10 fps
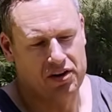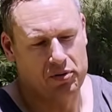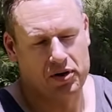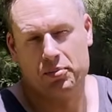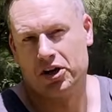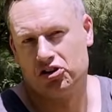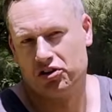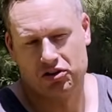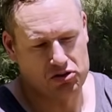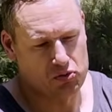We want to make sure
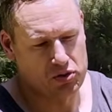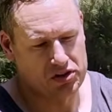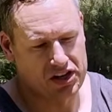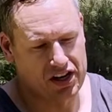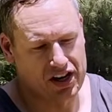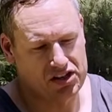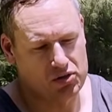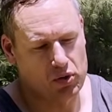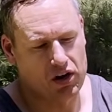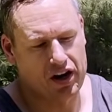that those roots stay nice
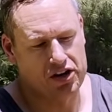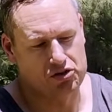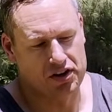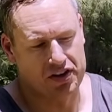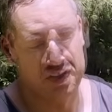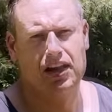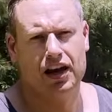and well hydrated.